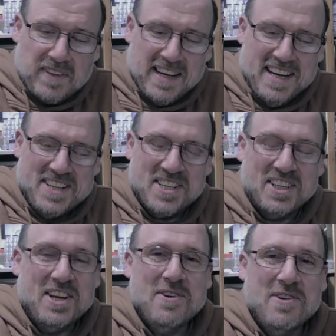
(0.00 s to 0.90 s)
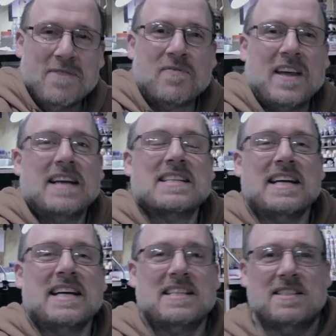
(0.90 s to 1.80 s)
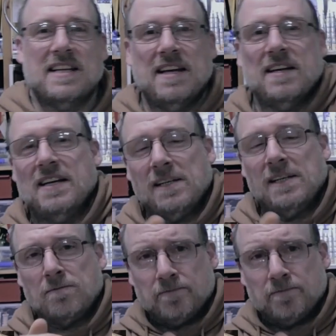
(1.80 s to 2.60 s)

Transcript: Uh, uh, takes uh,